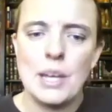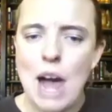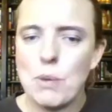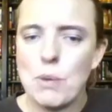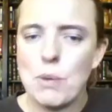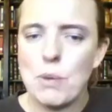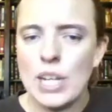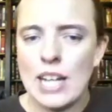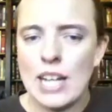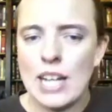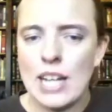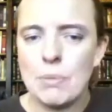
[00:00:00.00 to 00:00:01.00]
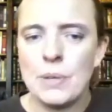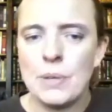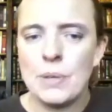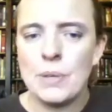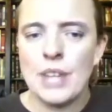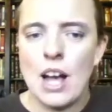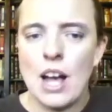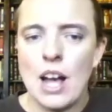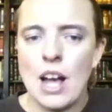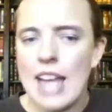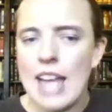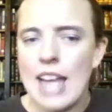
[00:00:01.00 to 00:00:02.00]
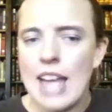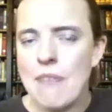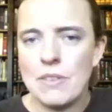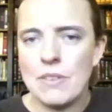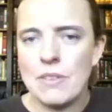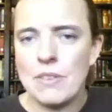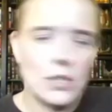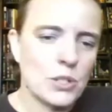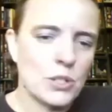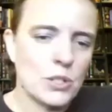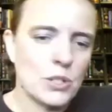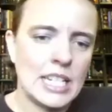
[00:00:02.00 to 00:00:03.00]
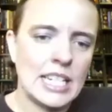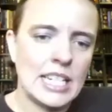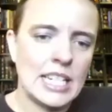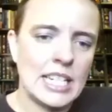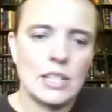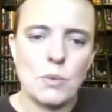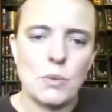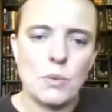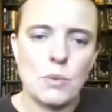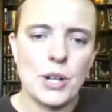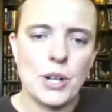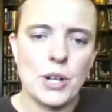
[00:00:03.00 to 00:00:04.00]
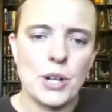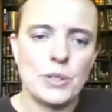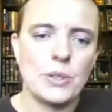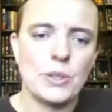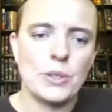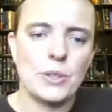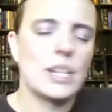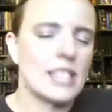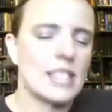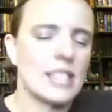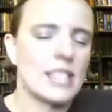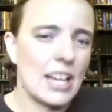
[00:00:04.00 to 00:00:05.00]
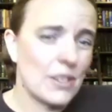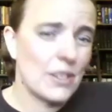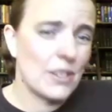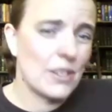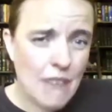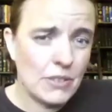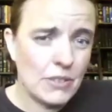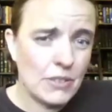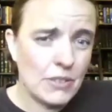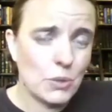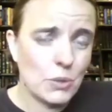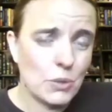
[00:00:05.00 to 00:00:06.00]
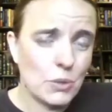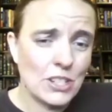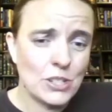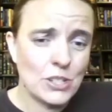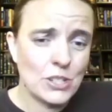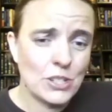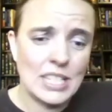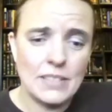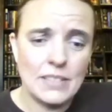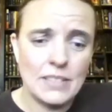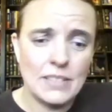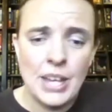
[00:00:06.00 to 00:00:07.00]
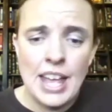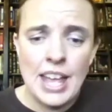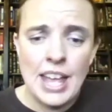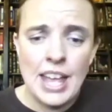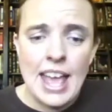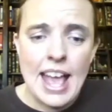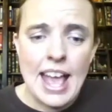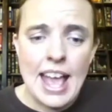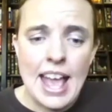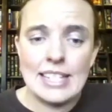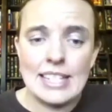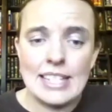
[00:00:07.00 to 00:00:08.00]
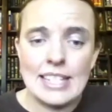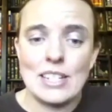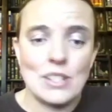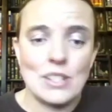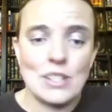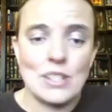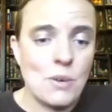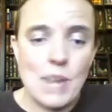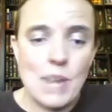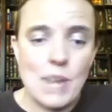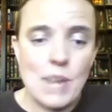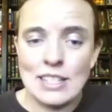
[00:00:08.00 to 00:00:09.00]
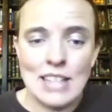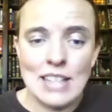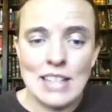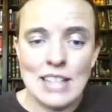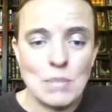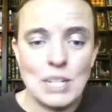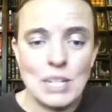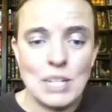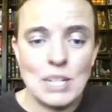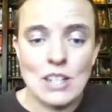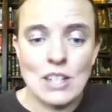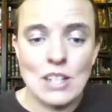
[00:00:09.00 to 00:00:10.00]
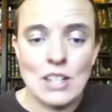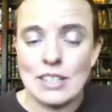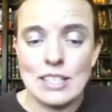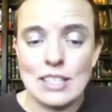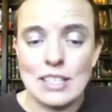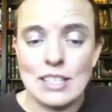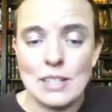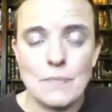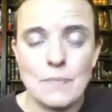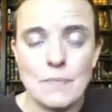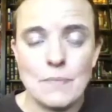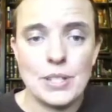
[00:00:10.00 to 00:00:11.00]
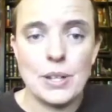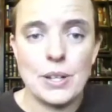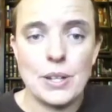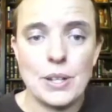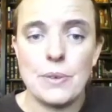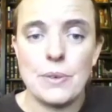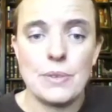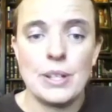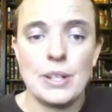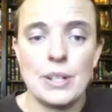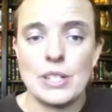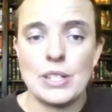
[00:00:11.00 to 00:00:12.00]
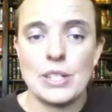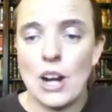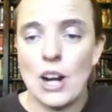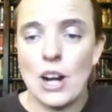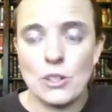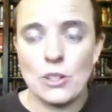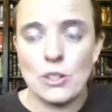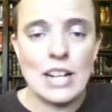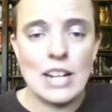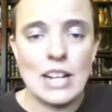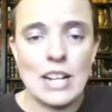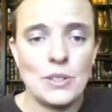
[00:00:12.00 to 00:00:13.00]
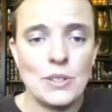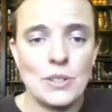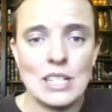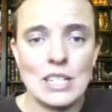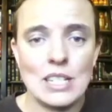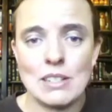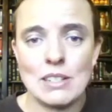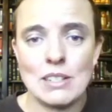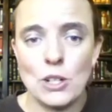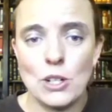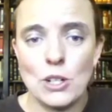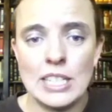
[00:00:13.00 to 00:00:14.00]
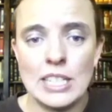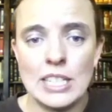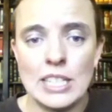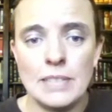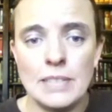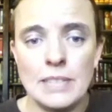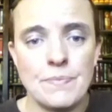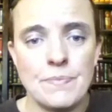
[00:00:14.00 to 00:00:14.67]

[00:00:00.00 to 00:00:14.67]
PowerPoint up on half of your screen while you're going through the quiz on the other half of your screen. And don't wait till the last minute to start this. So start cranking through this early.